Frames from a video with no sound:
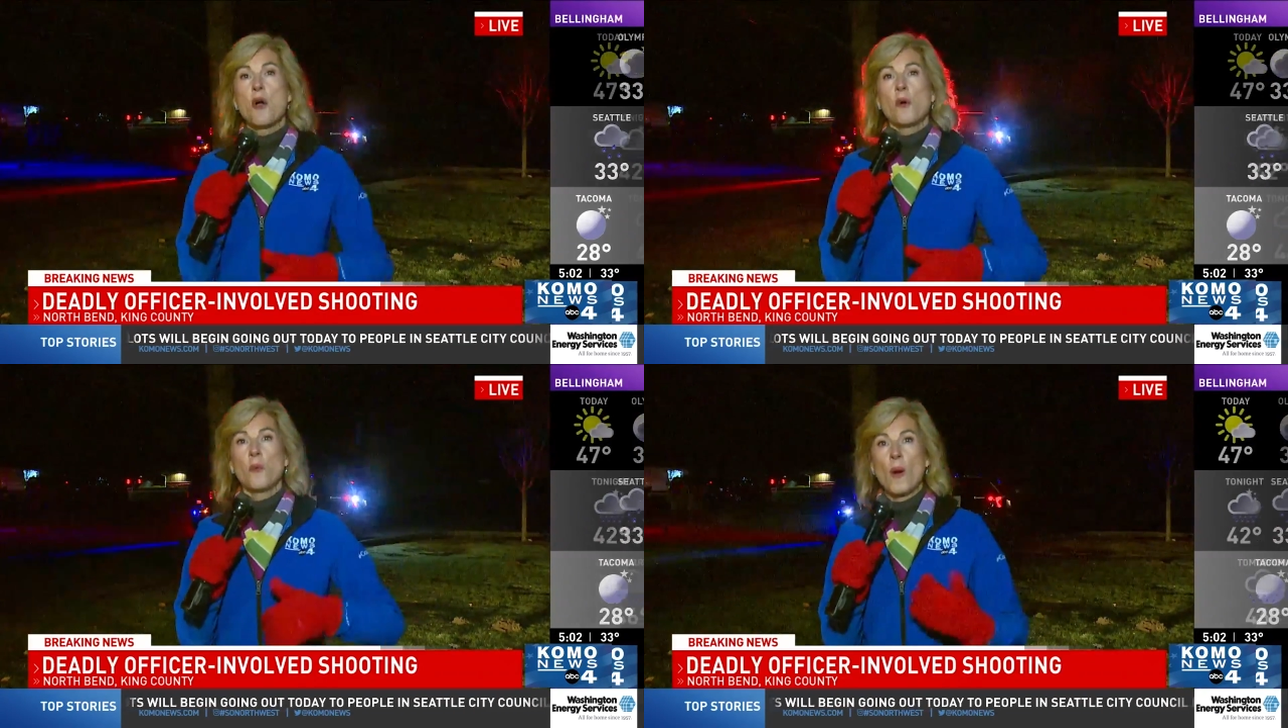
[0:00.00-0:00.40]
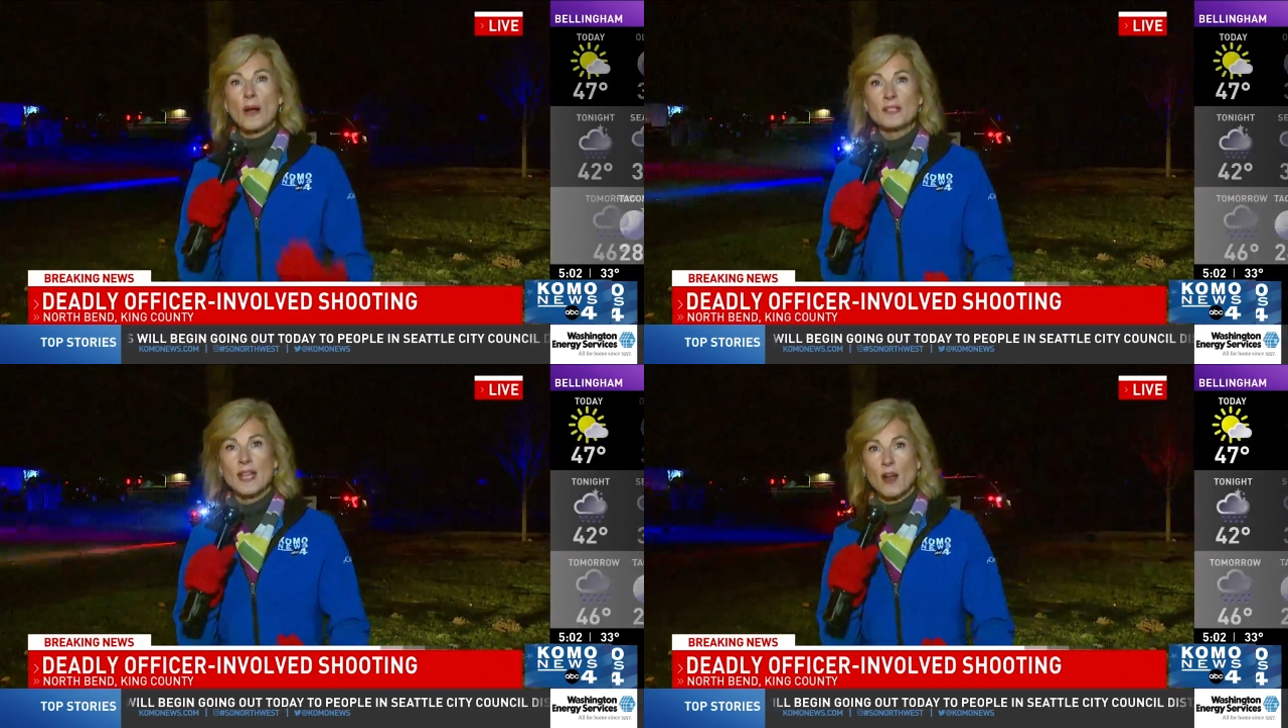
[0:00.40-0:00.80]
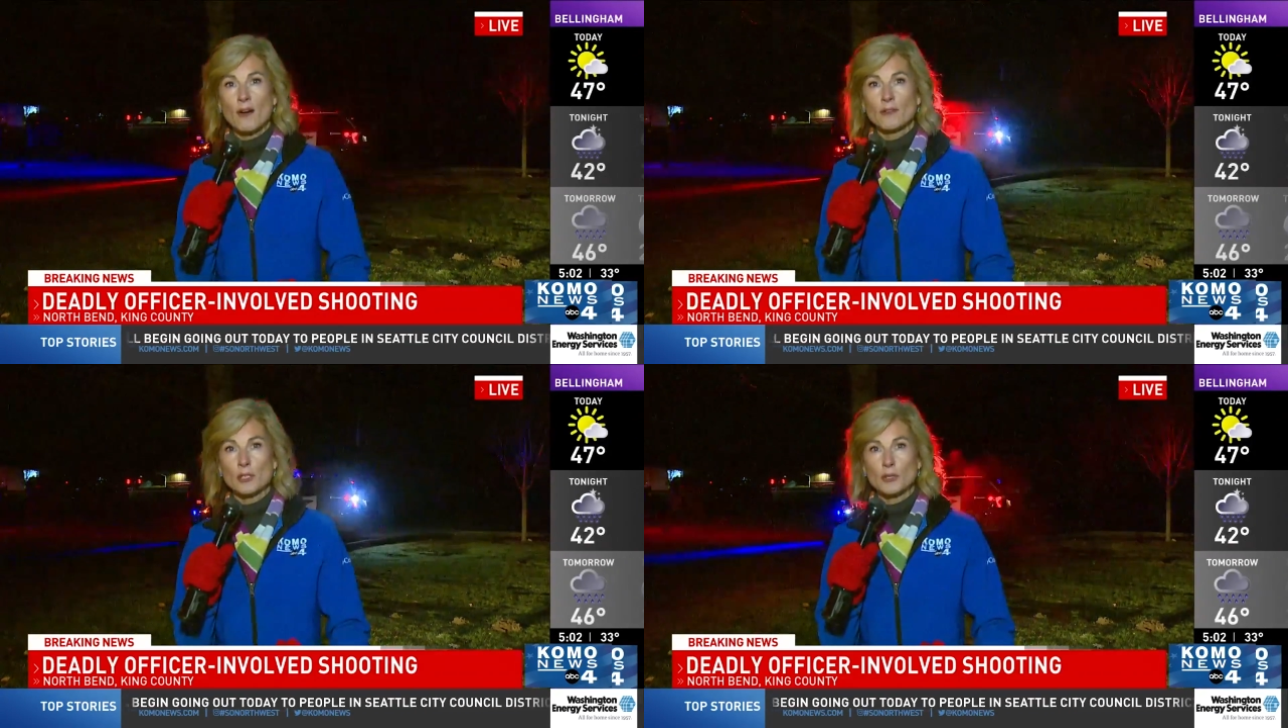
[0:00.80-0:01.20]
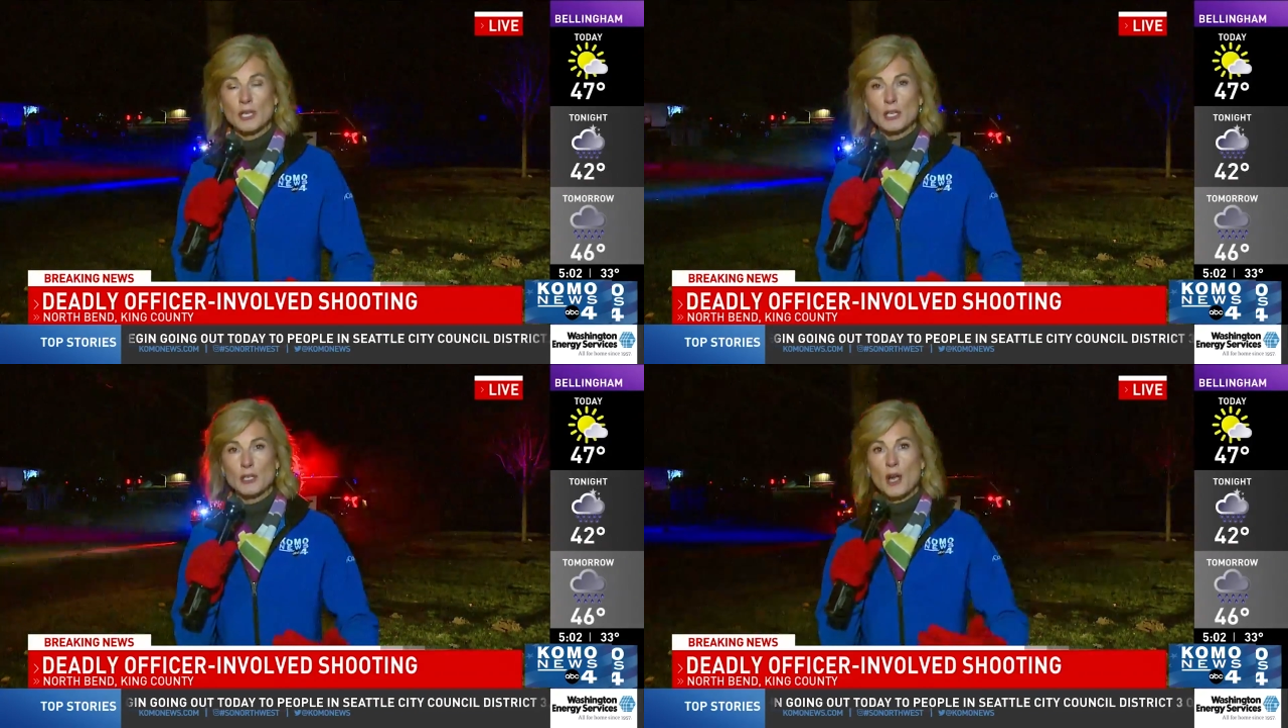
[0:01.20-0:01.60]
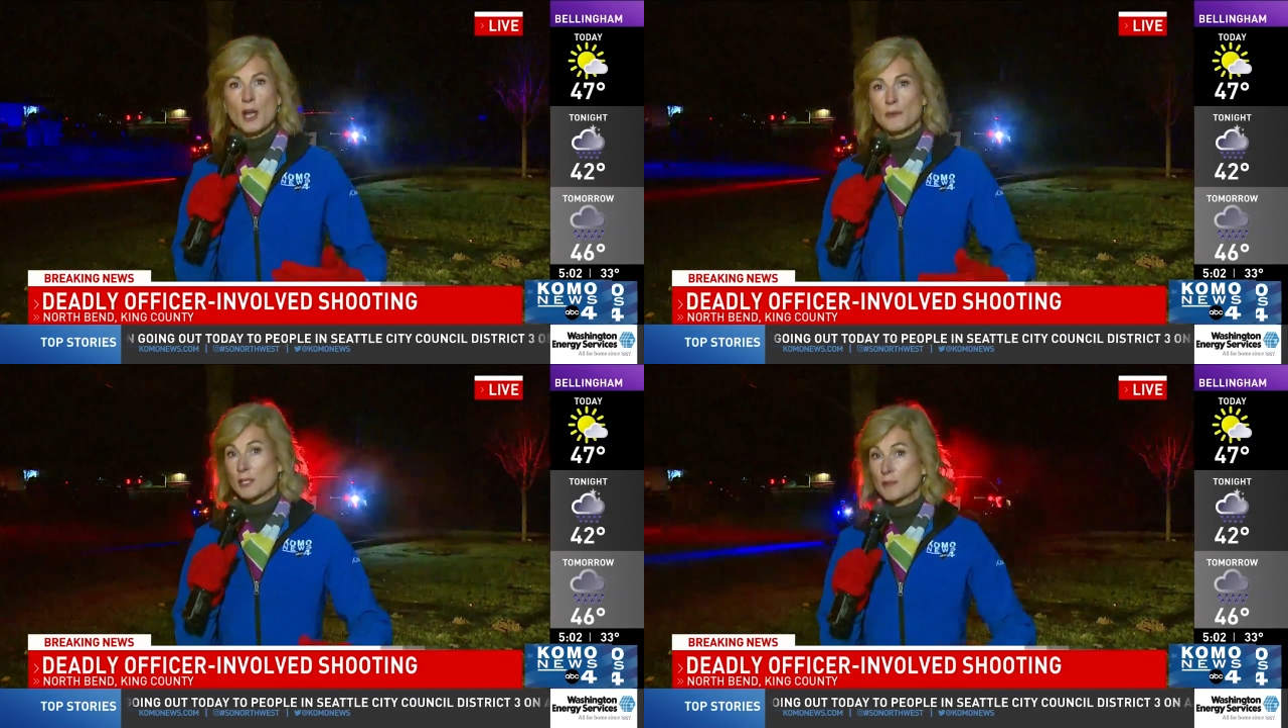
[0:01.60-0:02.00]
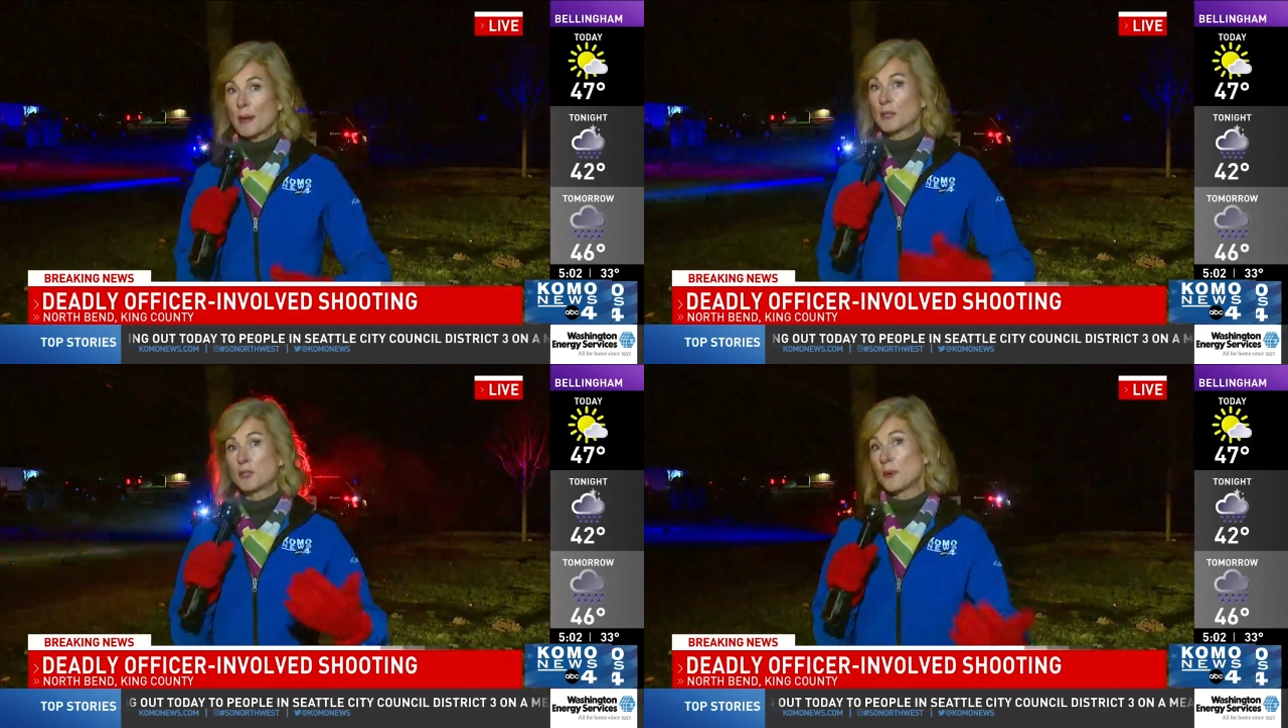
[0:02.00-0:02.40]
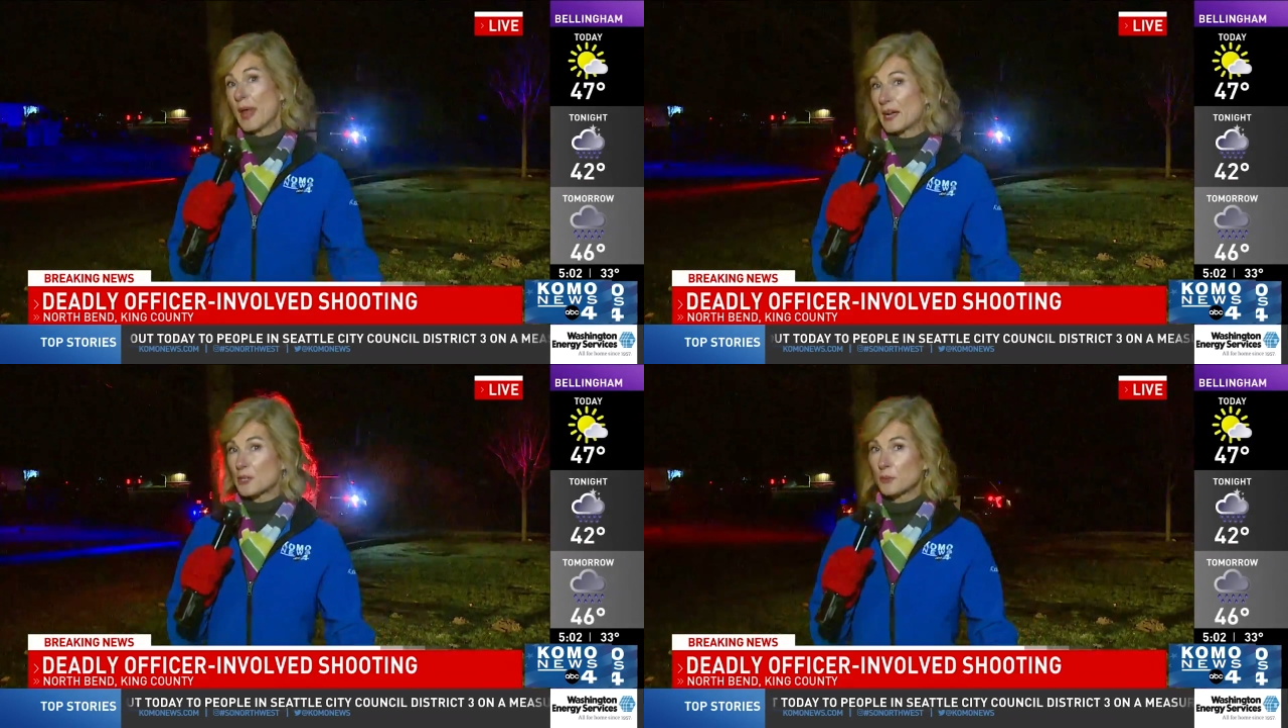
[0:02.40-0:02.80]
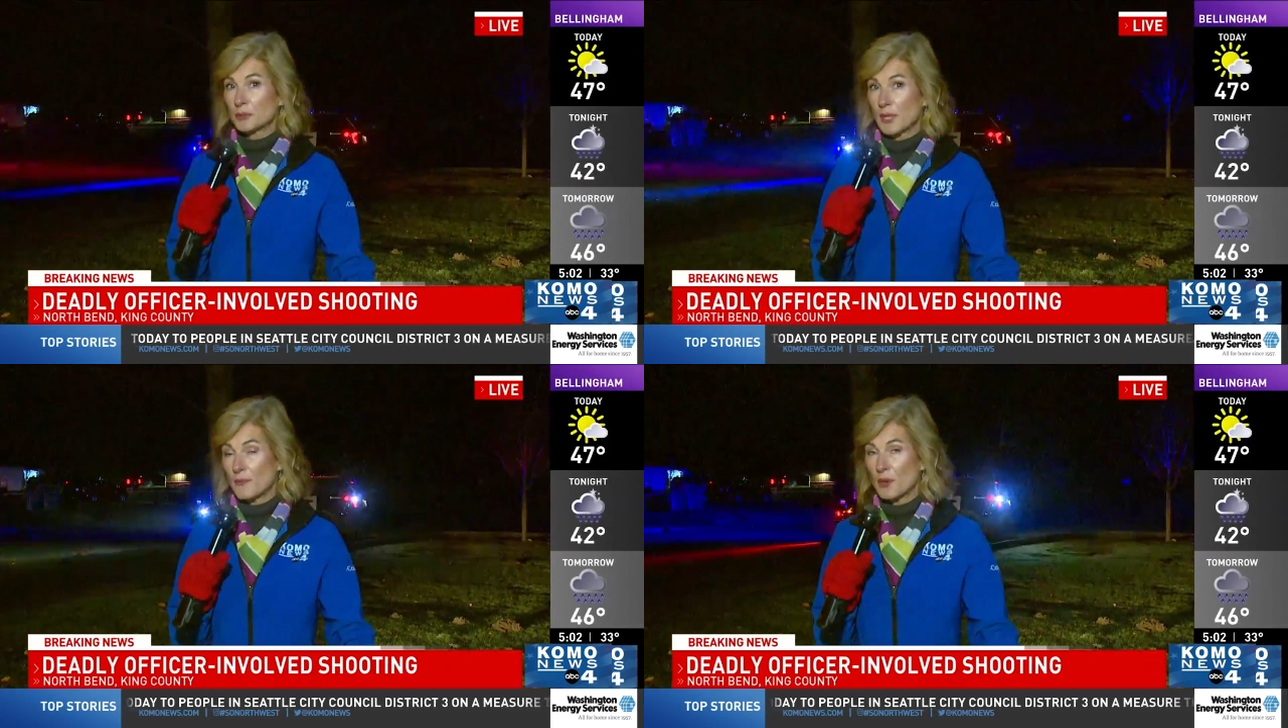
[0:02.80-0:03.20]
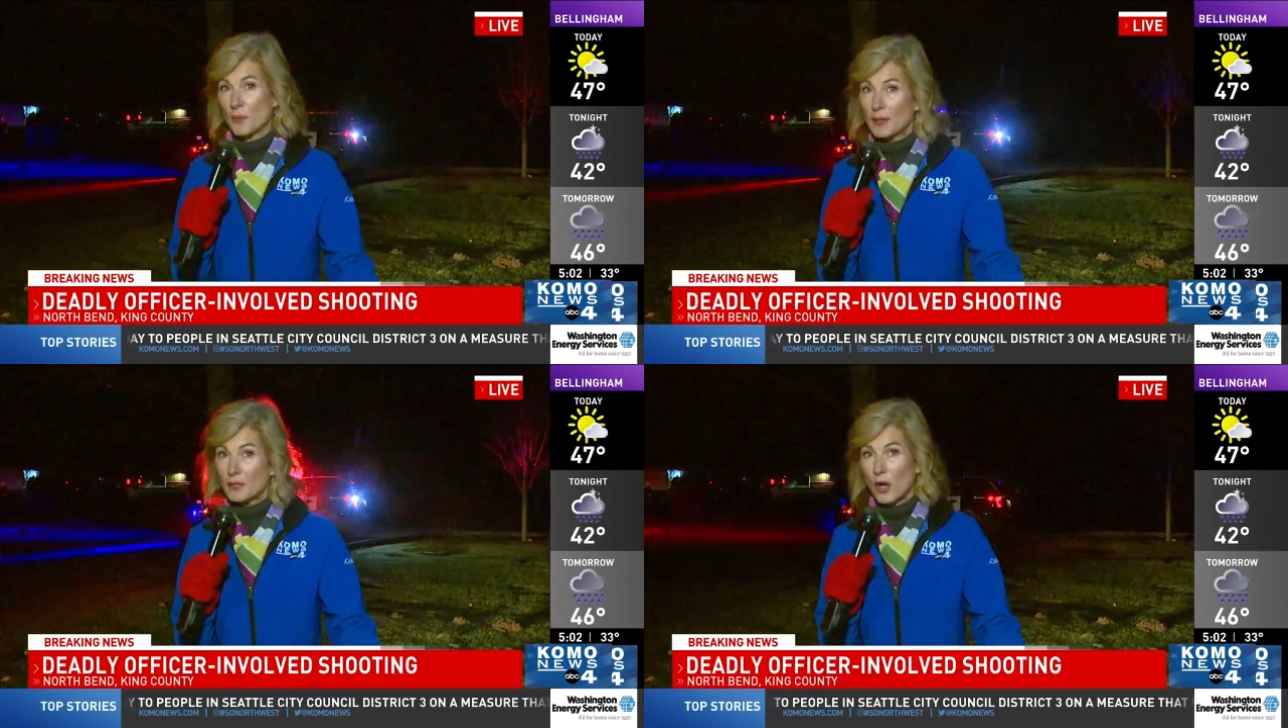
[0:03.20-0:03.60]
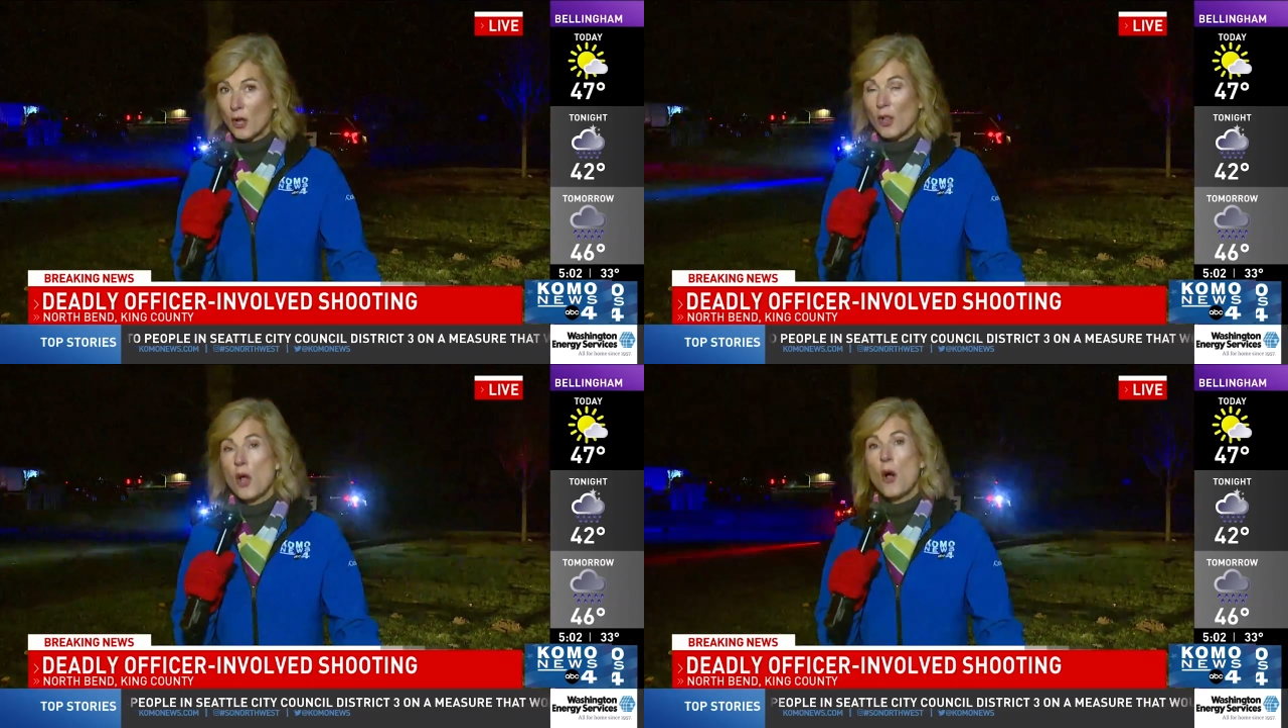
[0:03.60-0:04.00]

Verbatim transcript: Was that officer here responding to an actual 911 call